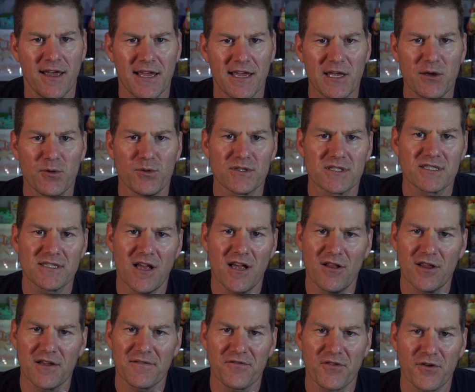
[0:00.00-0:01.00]
It was
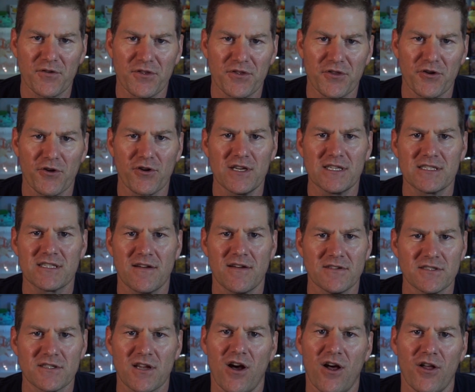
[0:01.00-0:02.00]
selling for
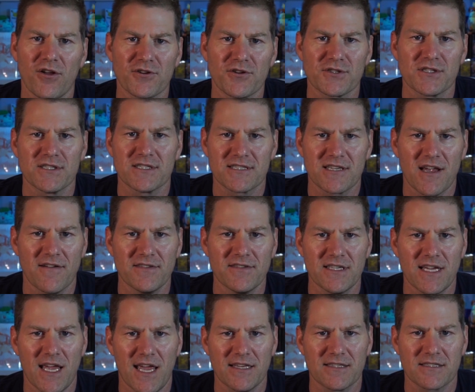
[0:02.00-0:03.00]

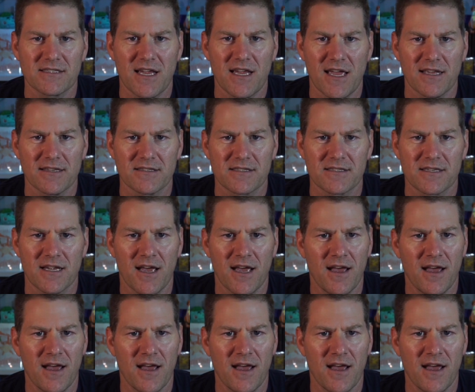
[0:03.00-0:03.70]
$37.78.